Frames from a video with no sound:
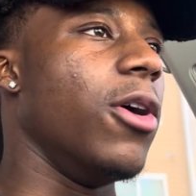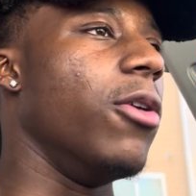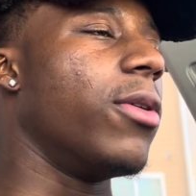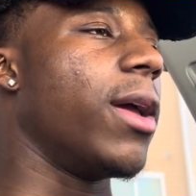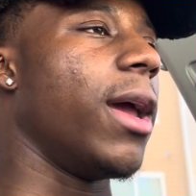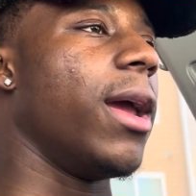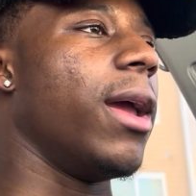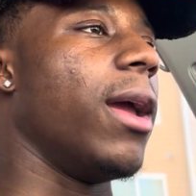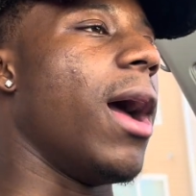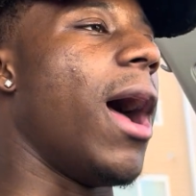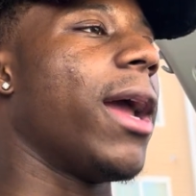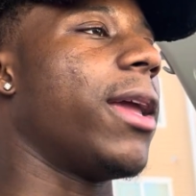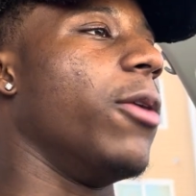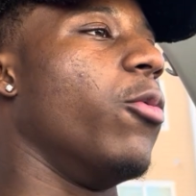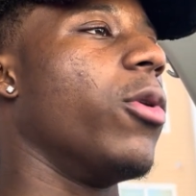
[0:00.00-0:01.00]
okay, I
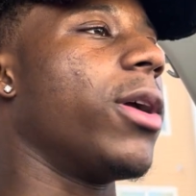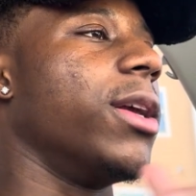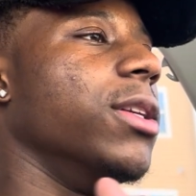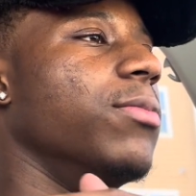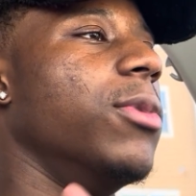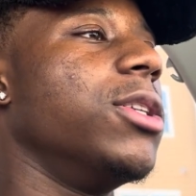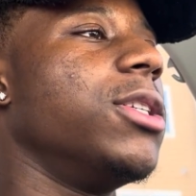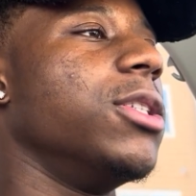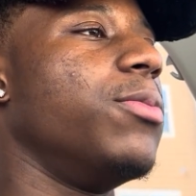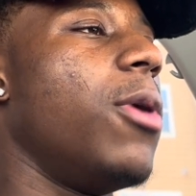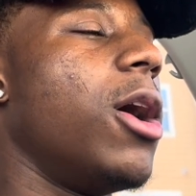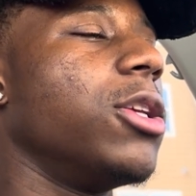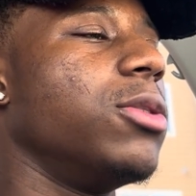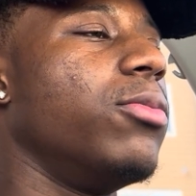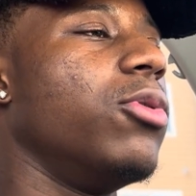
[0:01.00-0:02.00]
can work as much as
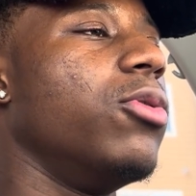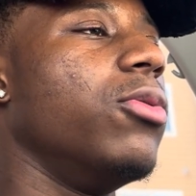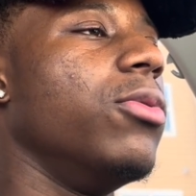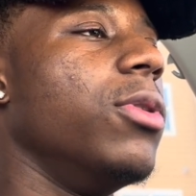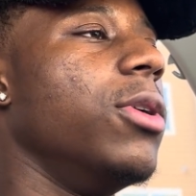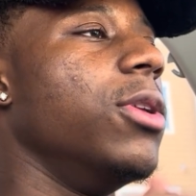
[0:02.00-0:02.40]
possible